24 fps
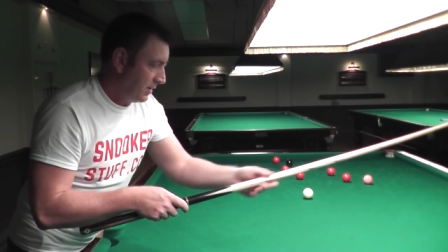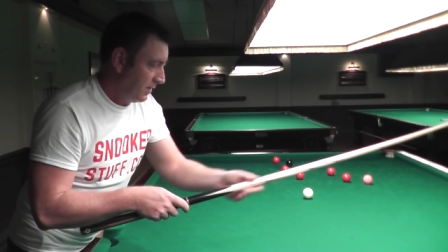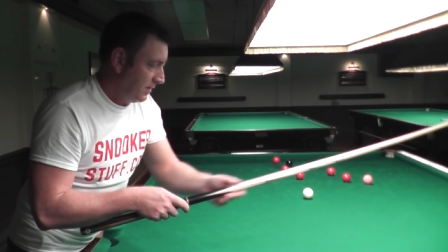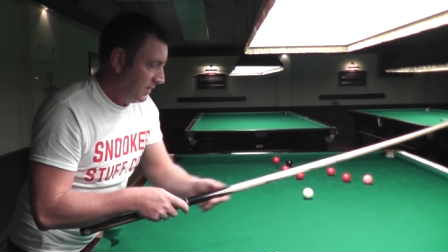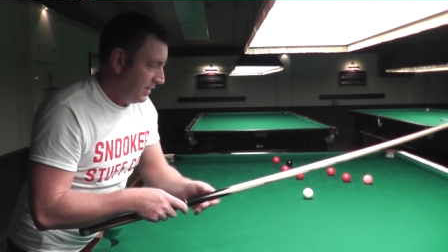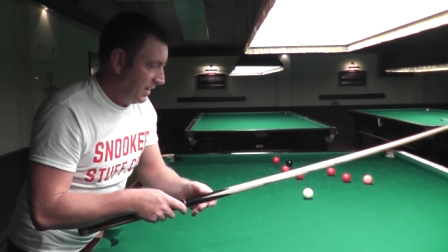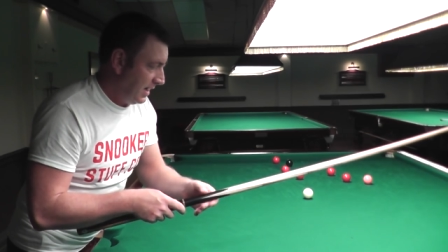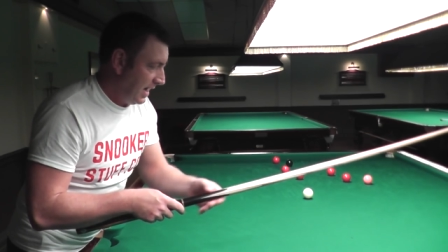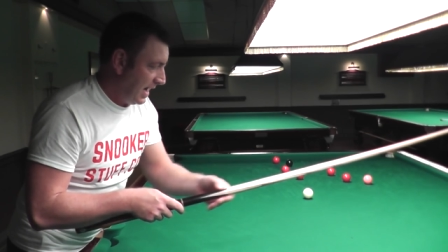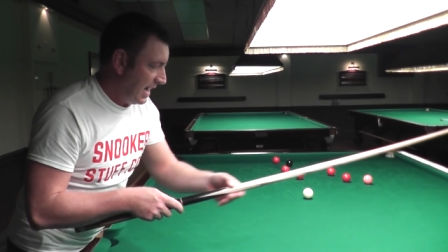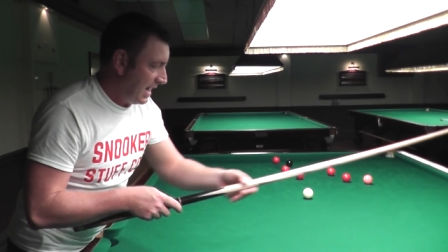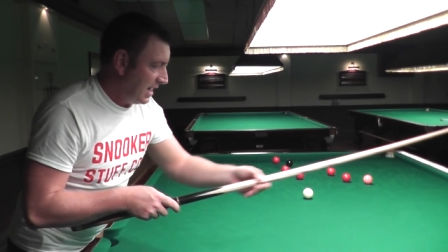
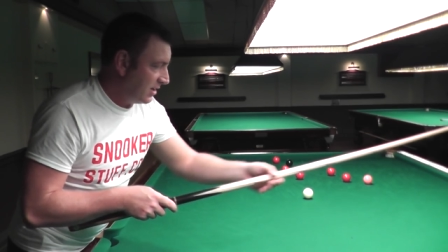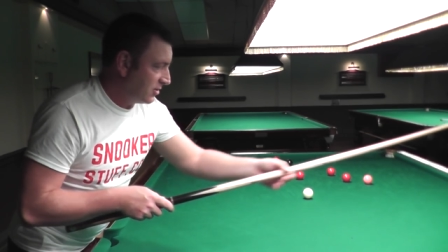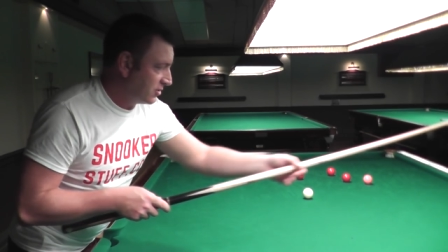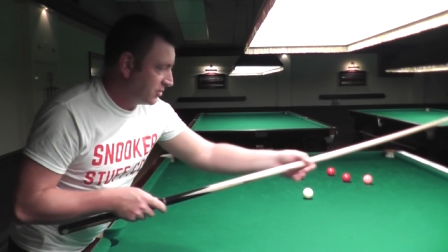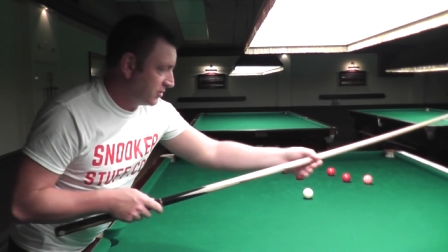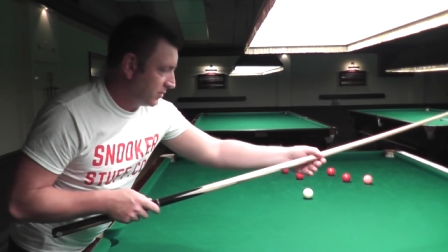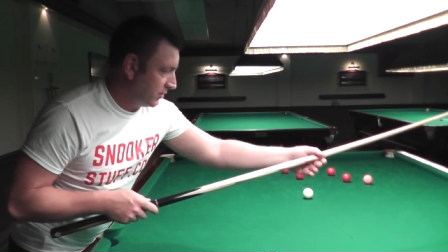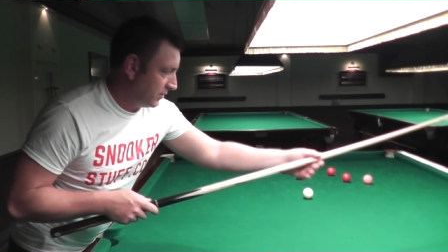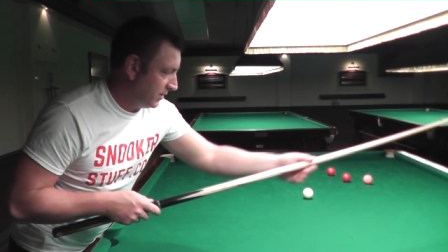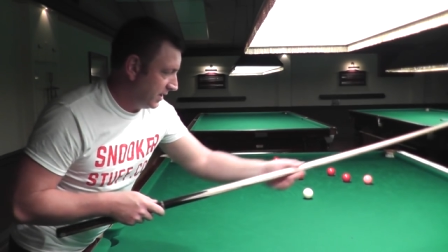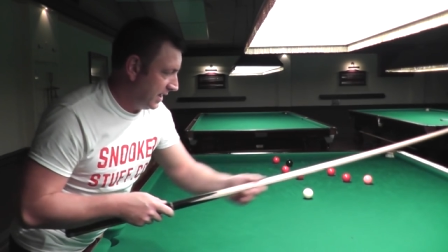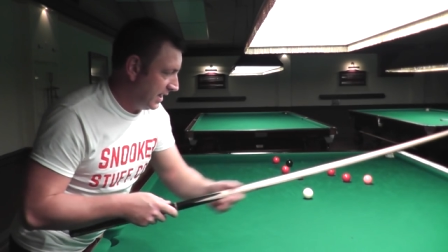The ash
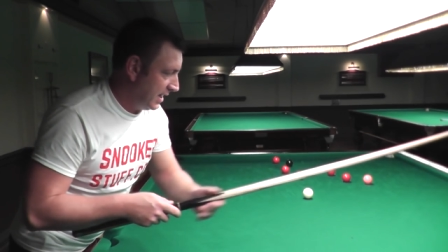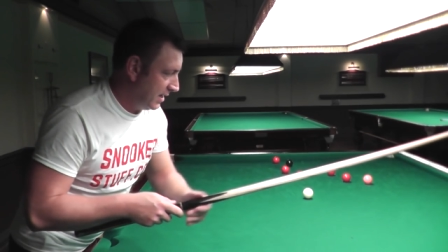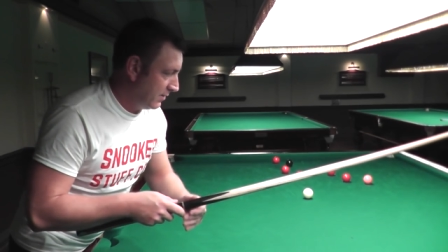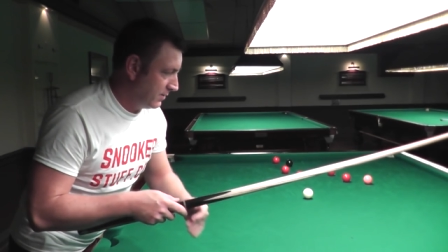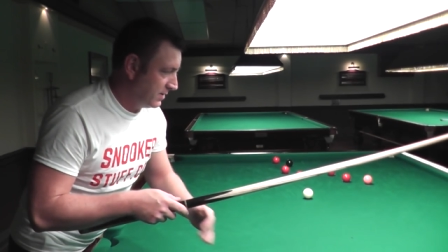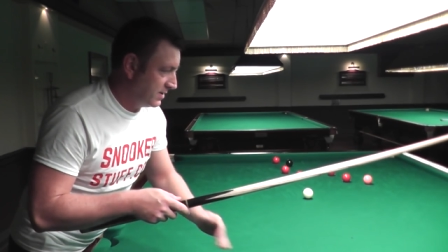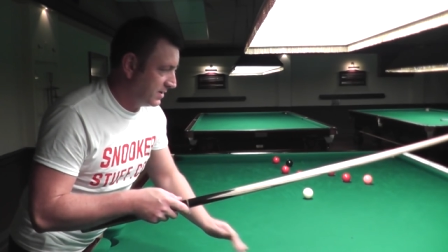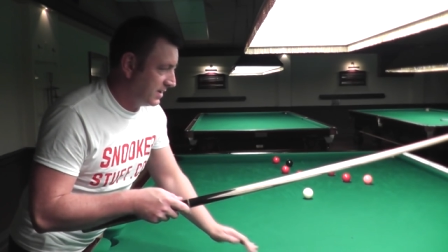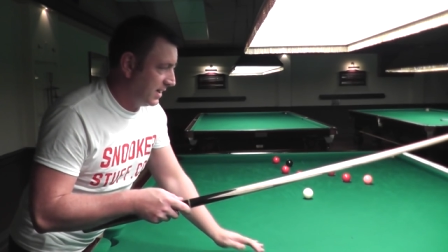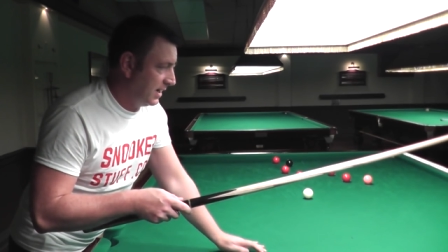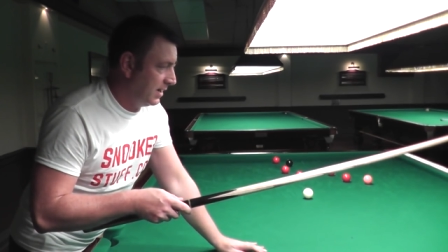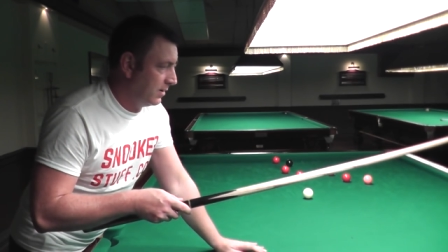on here
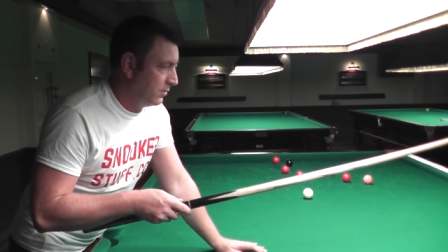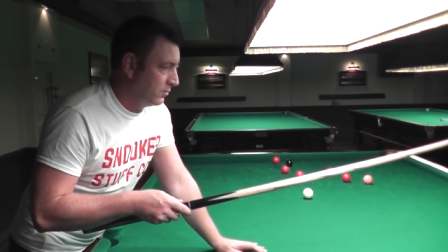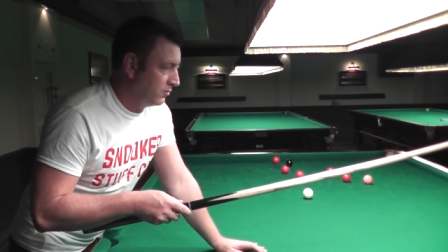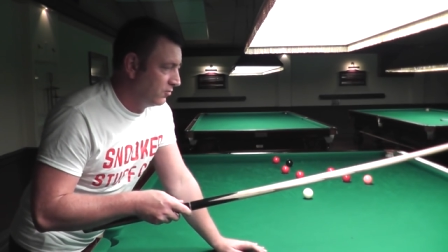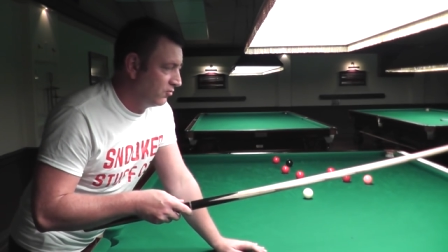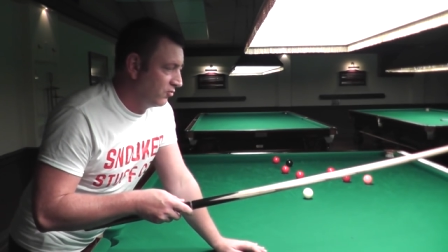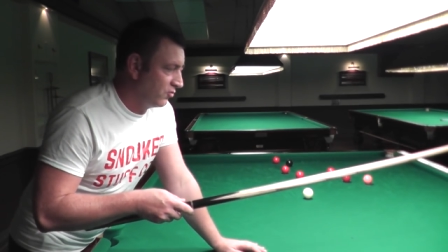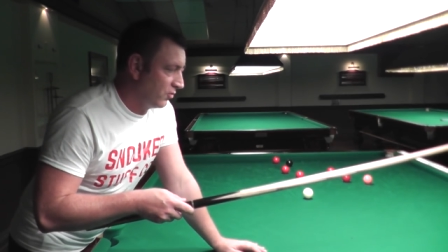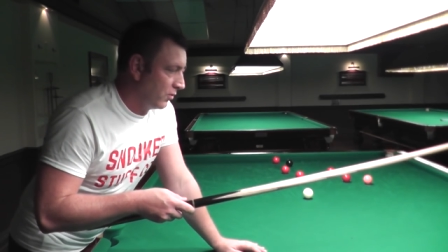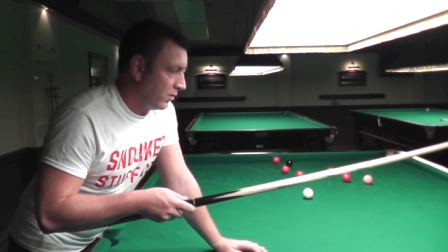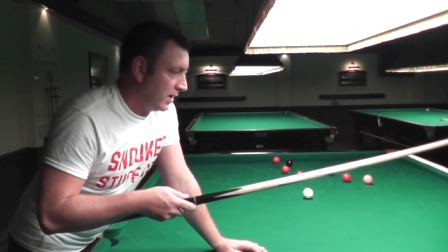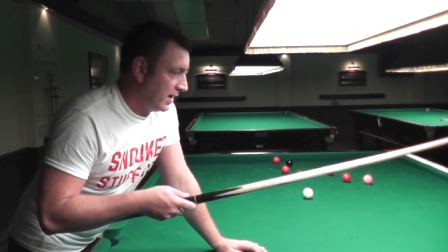is kiln
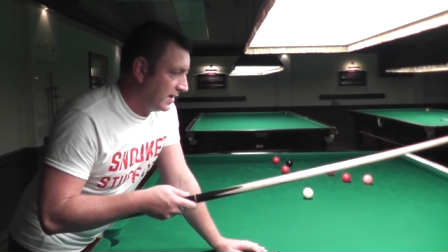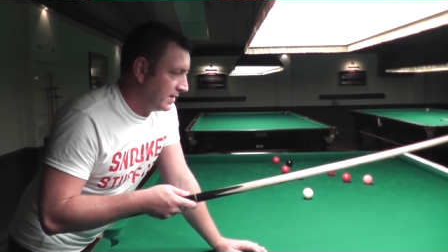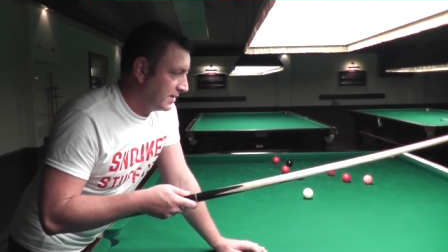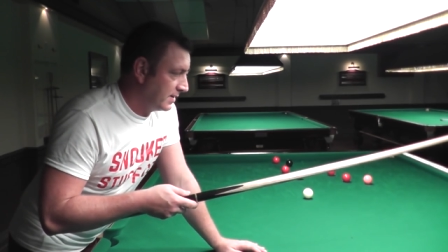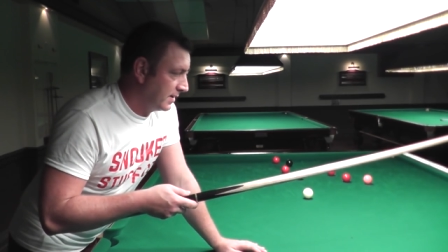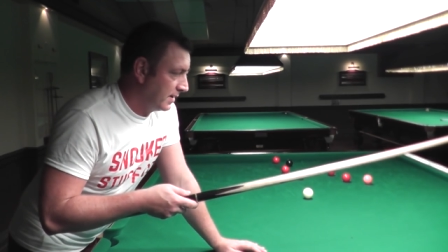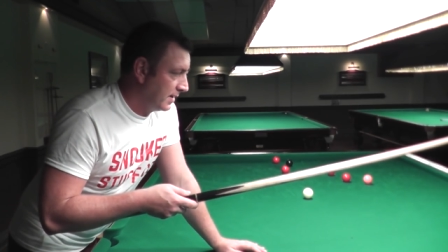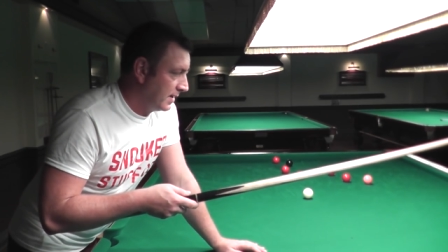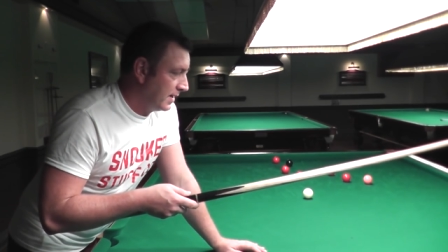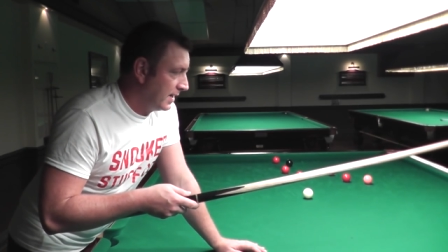dried